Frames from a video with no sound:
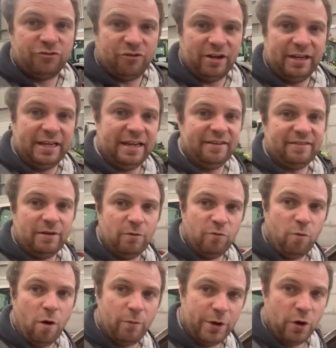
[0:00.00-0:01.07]
drill easily with
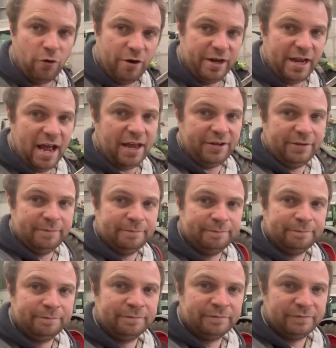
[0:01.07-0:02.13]
what we already had.
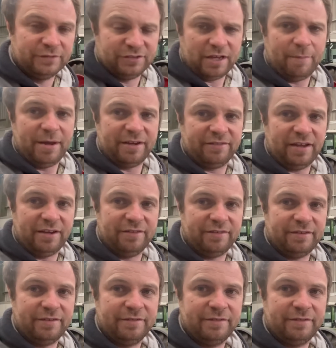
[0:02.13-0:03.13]
Does that make sense?